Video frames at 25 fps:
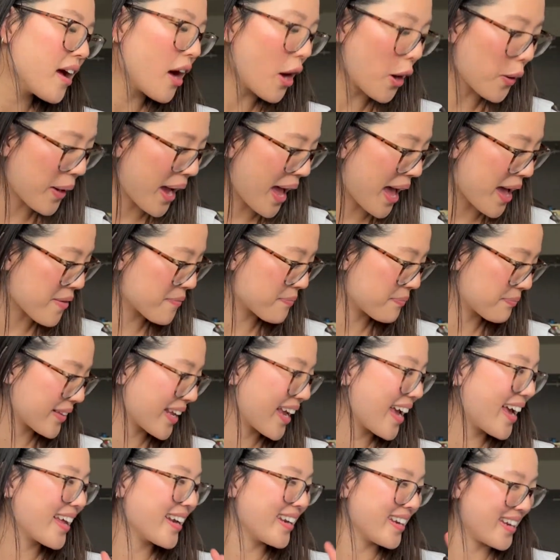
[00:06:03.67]
Okay,
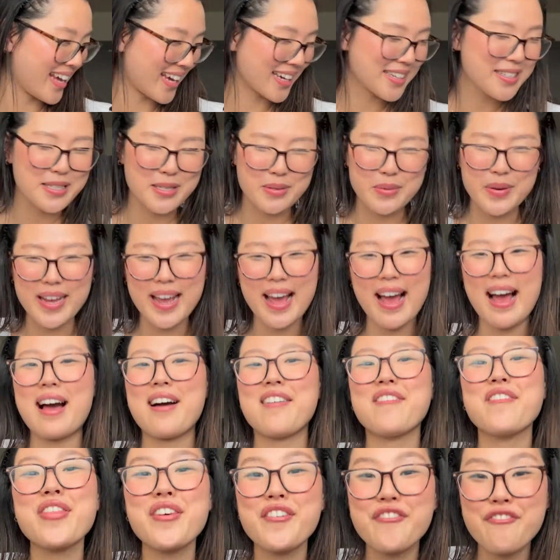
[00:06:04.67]
next we
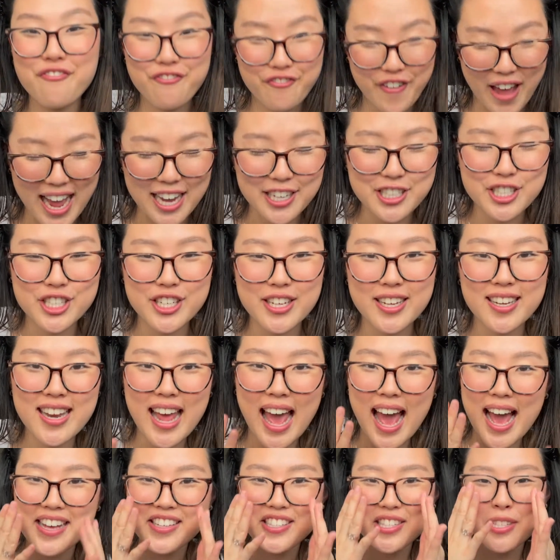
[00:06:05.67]
have the fashion
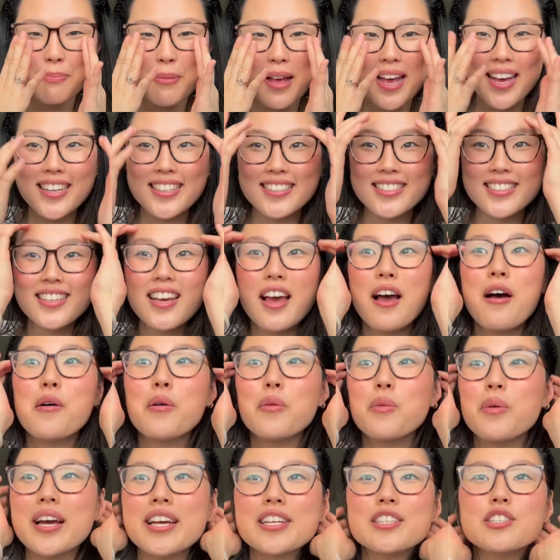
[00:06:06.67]
aspect,
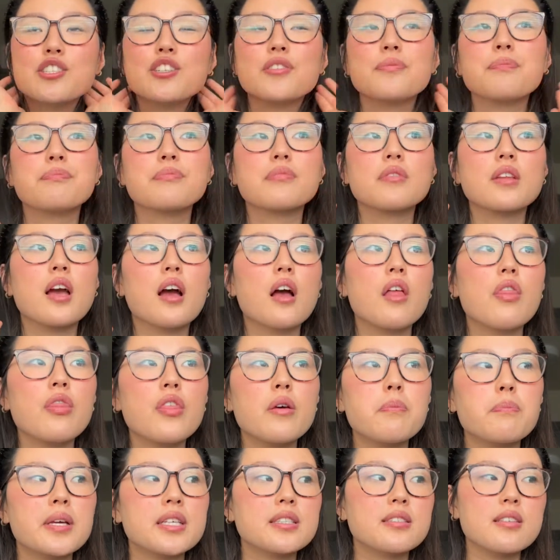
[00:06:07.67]
which
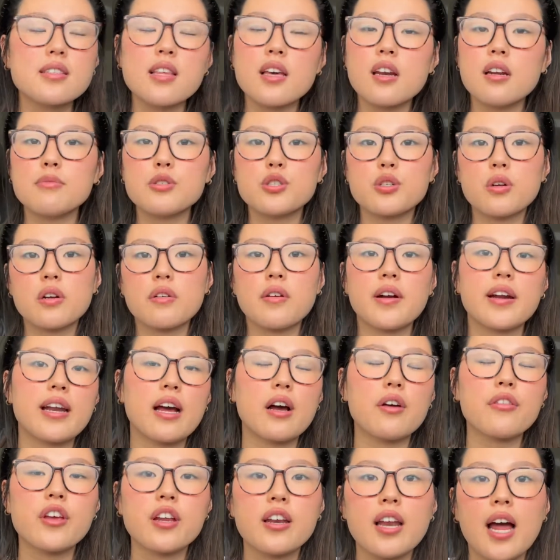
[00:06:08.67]
the pieces that I'm showing right
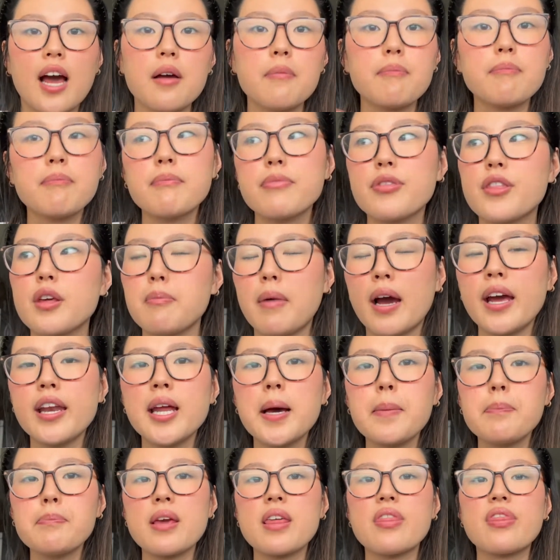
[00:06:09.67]
now, they might
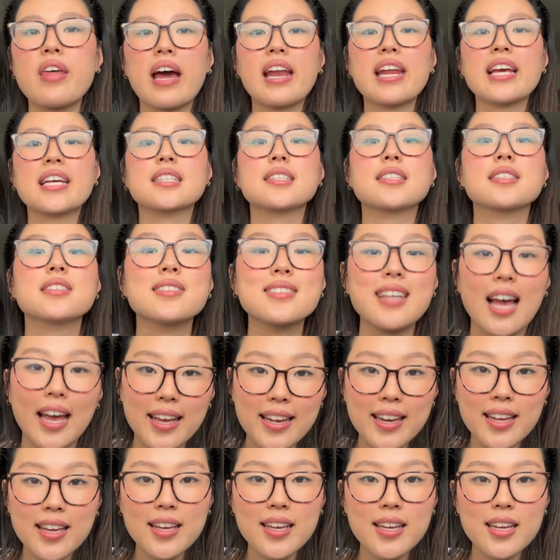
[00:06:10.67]
not be that
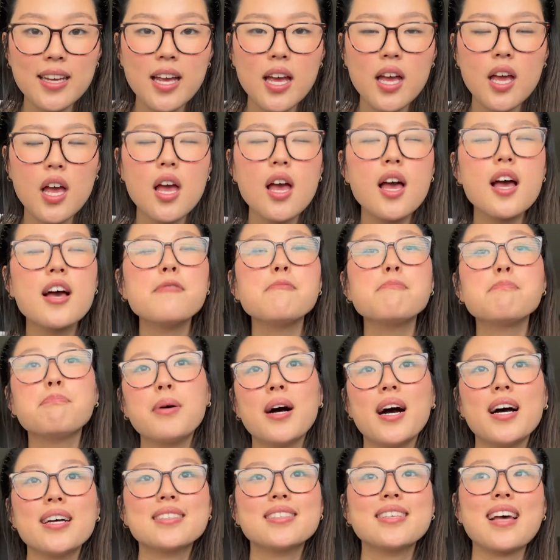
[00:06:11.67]
exciting,
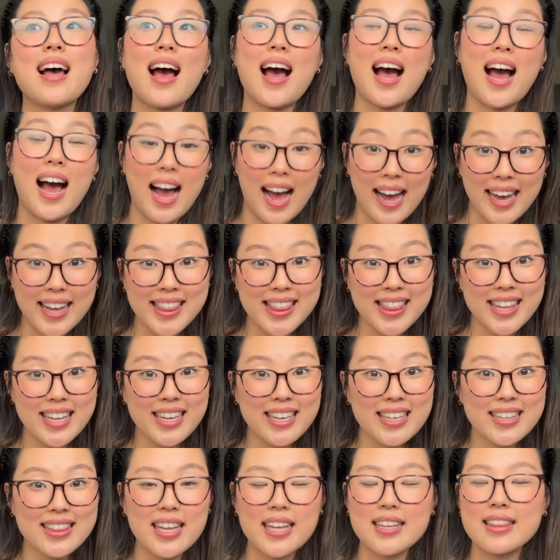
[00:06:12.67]
but I
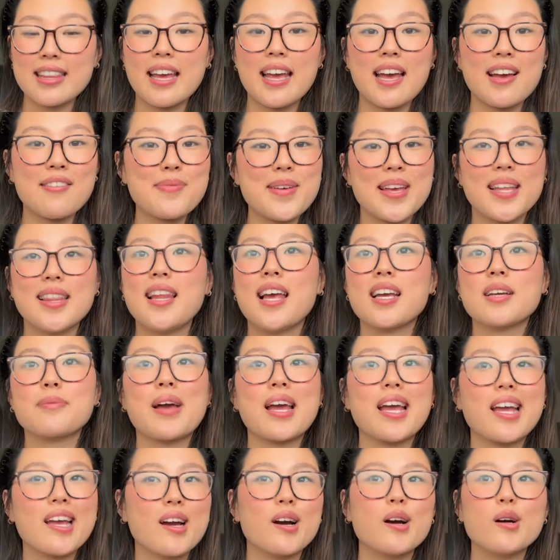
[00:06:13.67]
think that they have been like
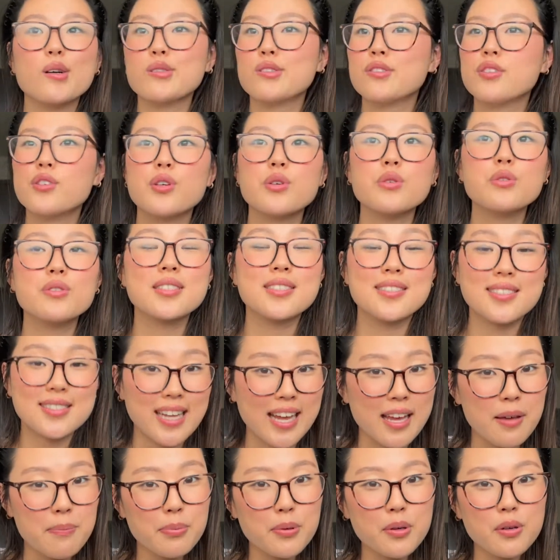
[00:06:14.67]
my go-to
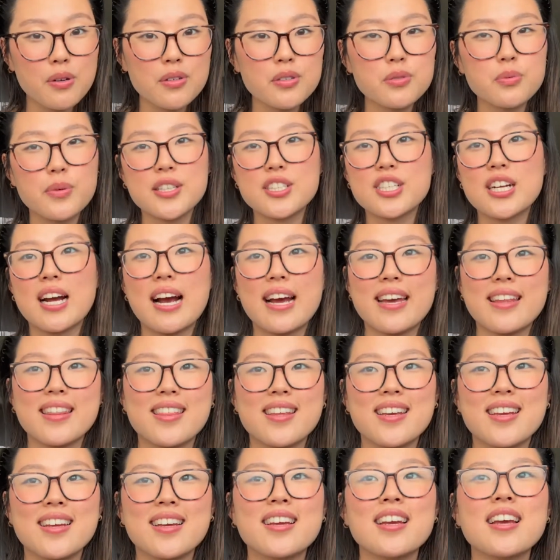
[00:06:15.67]
staples, which I
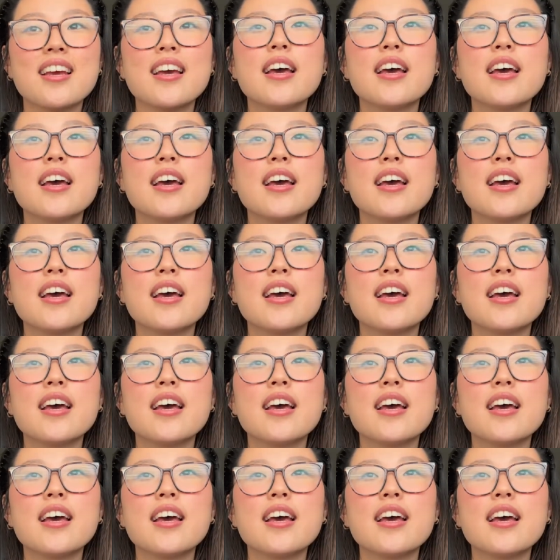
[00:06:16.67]
think